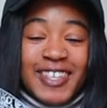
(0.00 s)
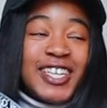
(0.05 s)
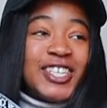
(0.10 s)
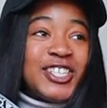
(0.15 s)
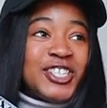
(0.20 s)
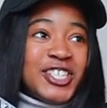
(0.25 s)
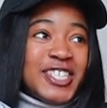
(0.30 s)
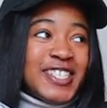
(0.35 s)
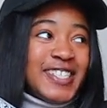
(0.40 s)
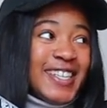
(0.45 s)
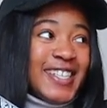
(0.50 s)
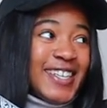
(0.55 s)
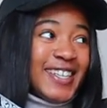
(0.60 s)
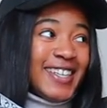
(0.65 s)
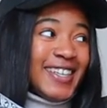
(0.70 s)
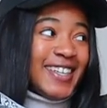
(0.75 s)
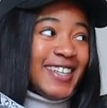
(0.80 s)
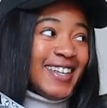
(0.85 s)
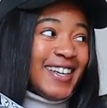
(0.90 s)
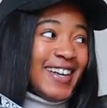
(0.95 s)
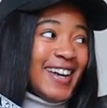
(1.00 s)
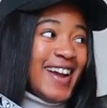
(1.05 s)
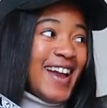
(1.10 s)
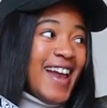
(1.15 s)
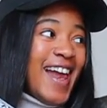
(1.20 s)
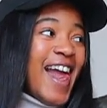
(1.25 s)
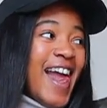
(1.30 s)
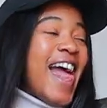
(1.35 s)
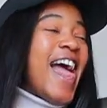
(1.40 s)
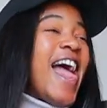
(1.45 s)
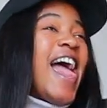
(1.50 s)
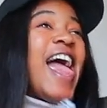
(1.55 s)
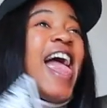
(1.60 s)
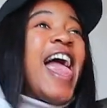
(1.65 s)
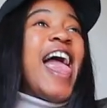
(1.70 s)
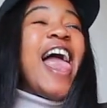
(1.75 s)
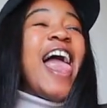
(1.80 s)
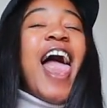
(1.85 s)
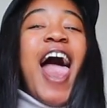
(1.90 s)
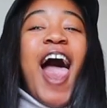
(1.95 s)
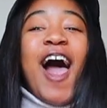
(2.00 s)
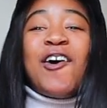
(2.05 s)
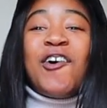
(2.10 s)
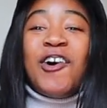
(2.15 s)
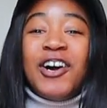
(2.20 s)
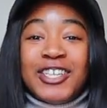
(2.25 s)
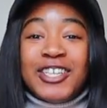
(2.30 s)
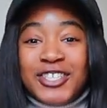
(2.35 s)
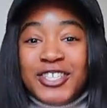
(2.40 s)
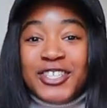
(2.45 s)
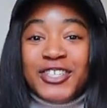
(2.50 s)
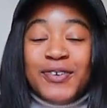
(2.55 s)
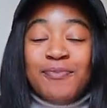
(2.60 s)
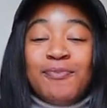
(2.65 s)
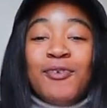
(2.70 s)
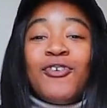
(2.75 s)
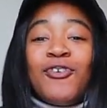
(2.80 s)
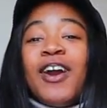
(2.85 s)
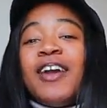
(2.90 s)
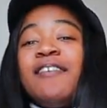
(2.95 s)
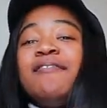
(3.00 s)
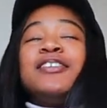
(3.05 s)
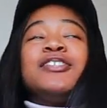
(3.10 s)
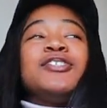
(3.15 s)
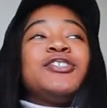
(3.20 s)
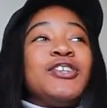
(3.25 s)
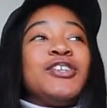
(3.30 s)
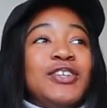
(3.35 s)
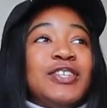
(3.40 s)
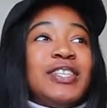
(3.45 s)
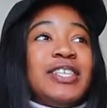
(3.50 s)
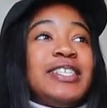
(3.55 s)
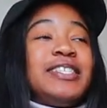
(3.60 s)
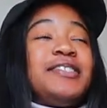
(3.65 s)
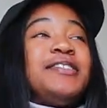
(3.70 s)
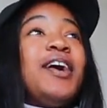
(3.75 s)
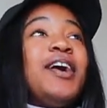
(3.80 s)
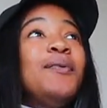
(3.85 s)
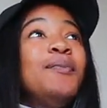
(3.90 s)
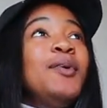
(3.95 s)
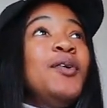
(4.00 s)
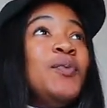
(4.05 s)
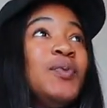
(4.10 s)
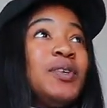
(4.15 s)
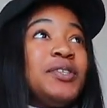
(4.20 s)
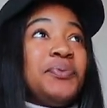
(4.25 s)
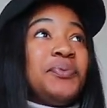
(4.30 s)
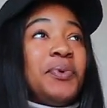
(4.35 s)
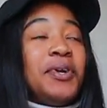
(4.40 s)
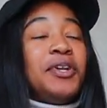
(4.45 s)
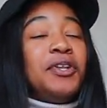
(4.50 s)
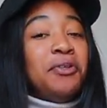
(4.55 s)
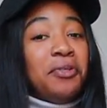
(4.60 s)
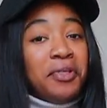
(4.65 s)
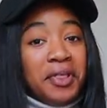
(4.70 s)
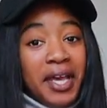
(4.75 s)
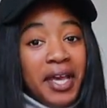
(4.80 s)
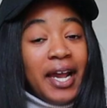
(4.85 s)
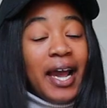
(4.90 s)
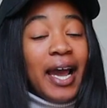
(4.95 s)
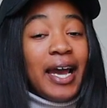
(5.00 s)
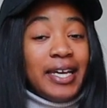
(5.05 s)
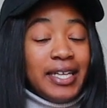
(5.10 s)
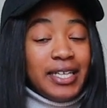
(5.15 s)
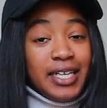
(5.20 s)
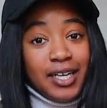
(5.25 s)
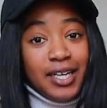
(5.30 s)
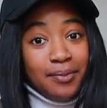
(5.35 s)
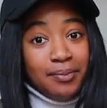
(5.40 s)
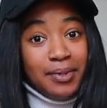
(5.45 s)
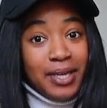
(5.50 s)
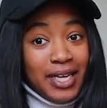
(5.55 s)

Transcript: She's here. I want you, before I even show you this, tell me which one you think I ended up